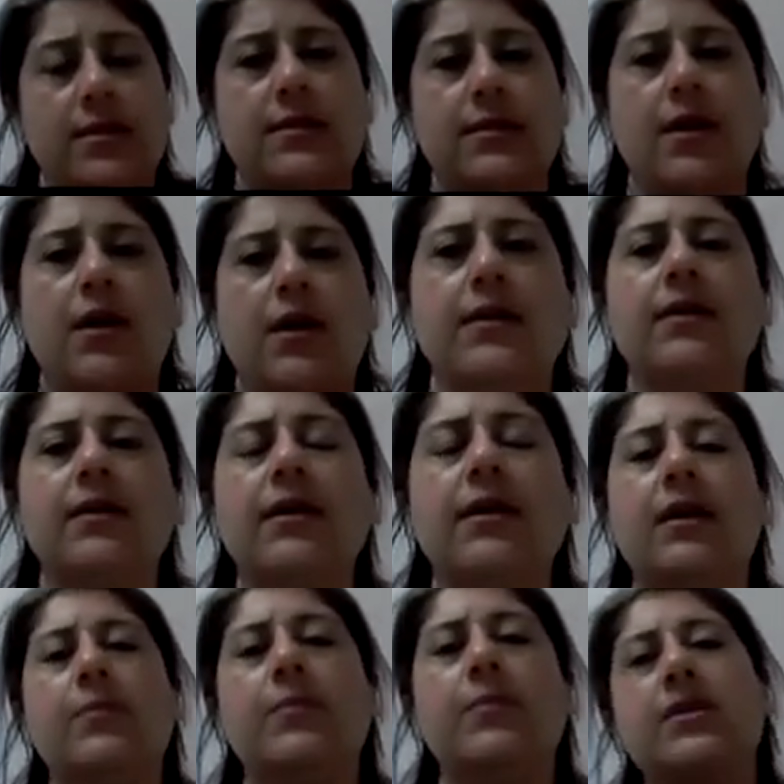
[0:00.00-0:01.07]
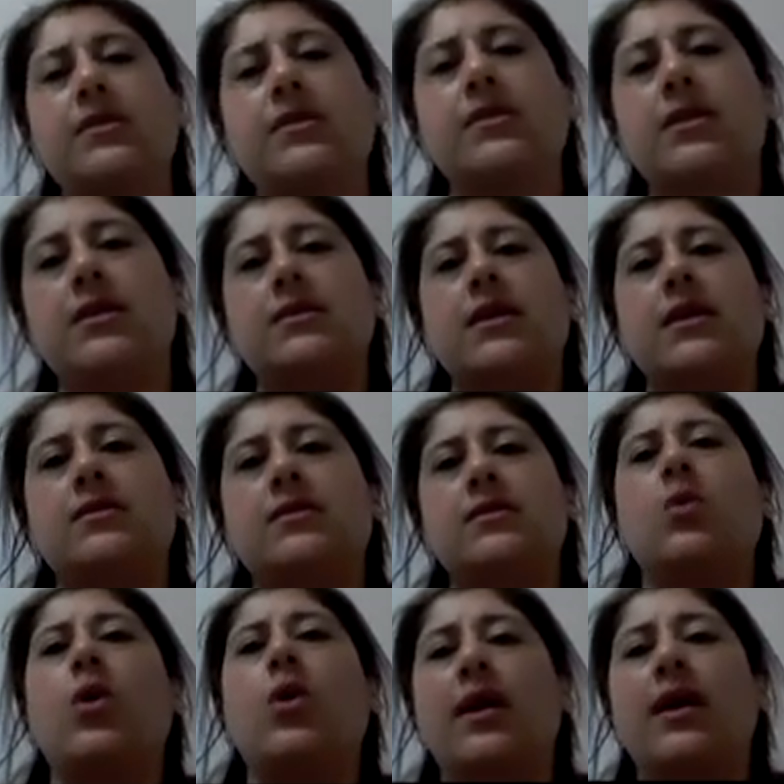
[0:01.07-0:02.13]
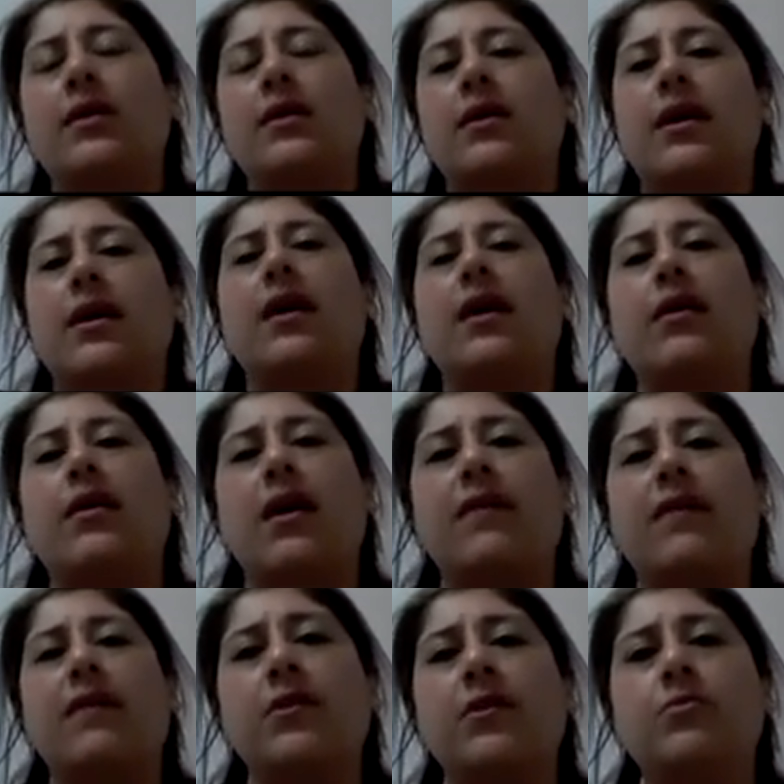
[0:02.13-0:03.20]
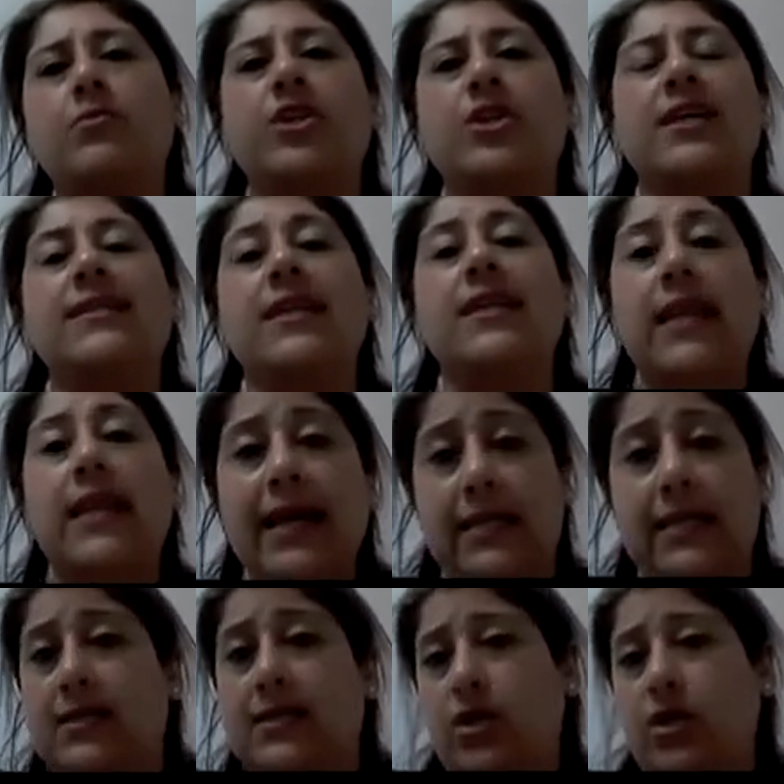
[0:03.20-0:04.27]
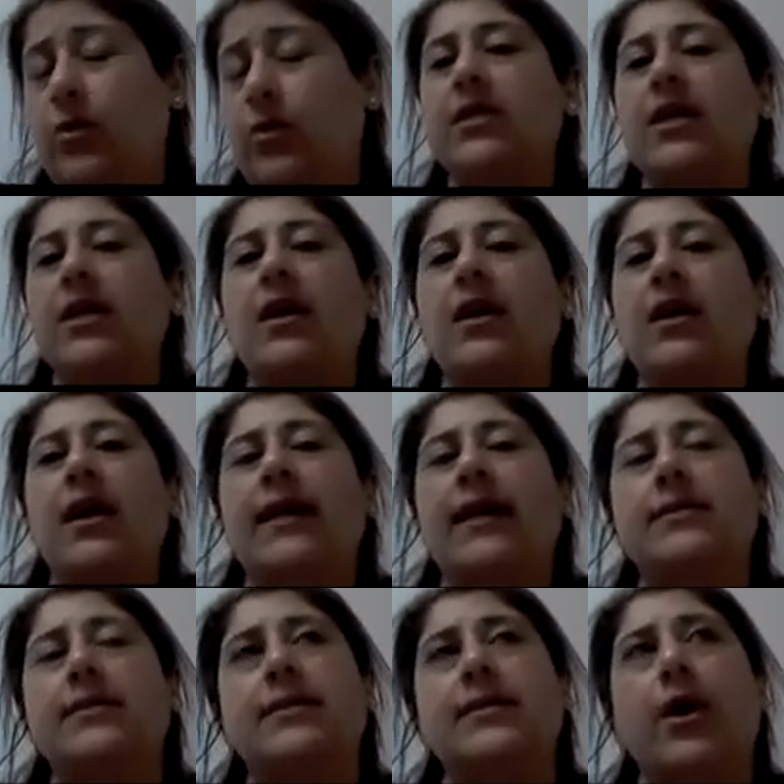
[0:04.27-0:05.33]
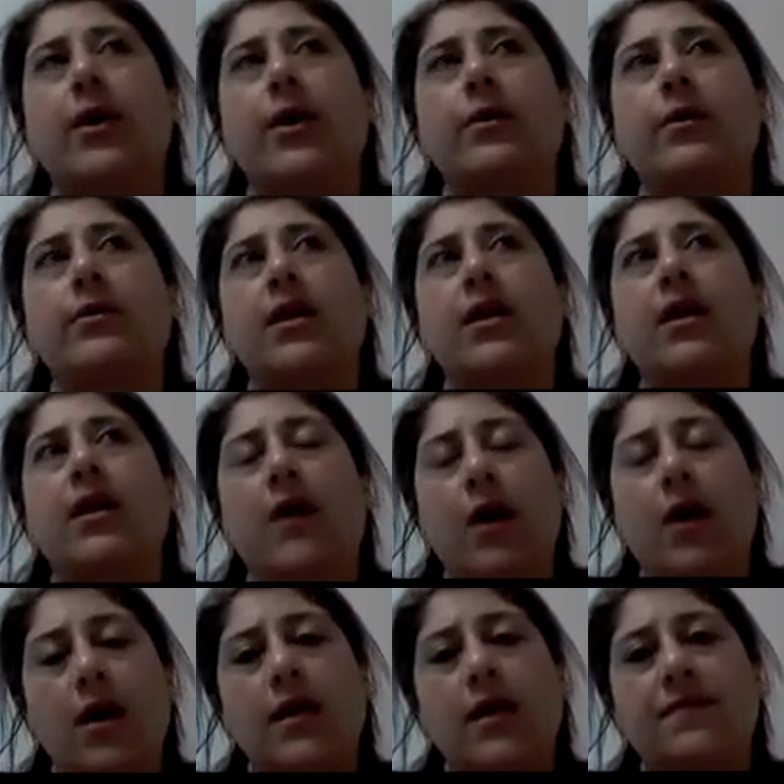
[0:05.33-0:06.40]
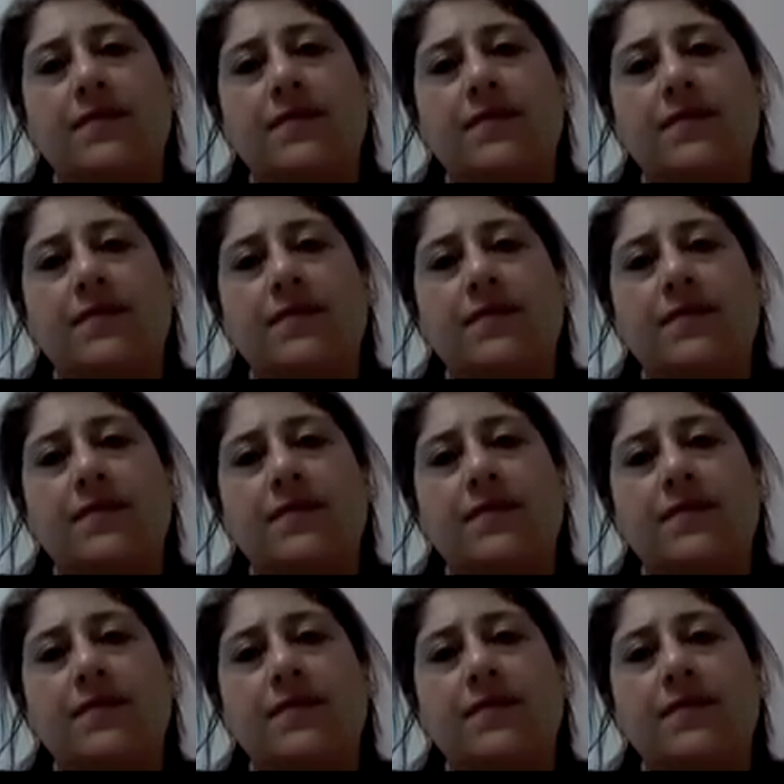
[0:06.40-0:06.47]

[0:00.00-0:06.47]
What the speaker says: You've got to be careful not to say all of Australian society, because this is quite a film which has layers to it.